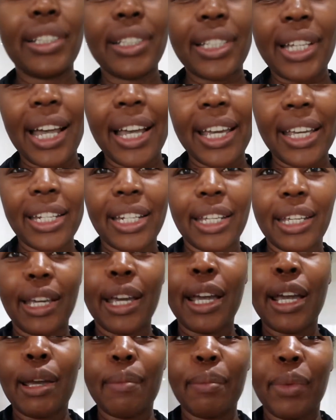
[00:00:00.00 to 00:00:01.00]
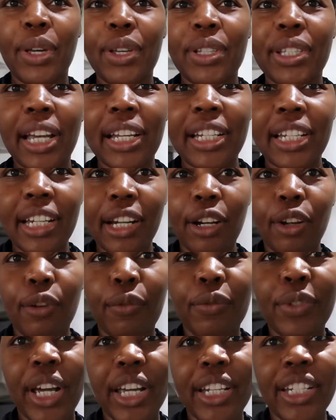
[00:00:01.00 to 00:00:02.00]
tidy because I did a lot of
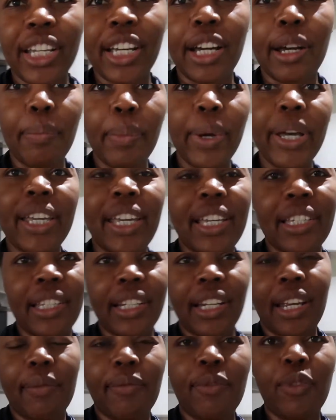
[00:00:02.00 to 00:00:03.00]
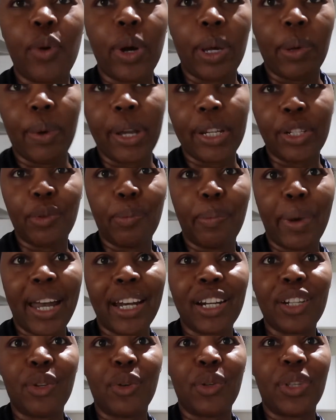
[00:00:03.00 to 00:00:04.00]
tidying up yesterday before I went to
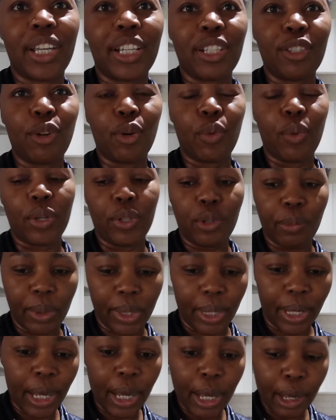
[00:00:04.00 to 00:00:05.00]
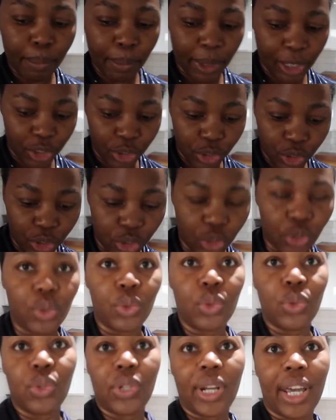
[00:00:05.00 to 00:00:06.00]
bed, so there's not going to be much to do
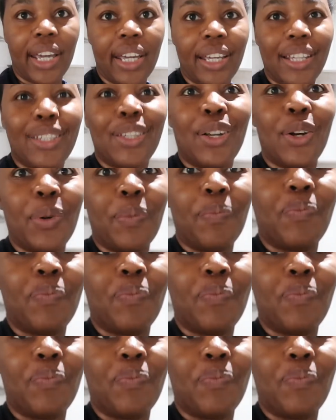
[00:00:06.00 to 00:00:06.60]
today. So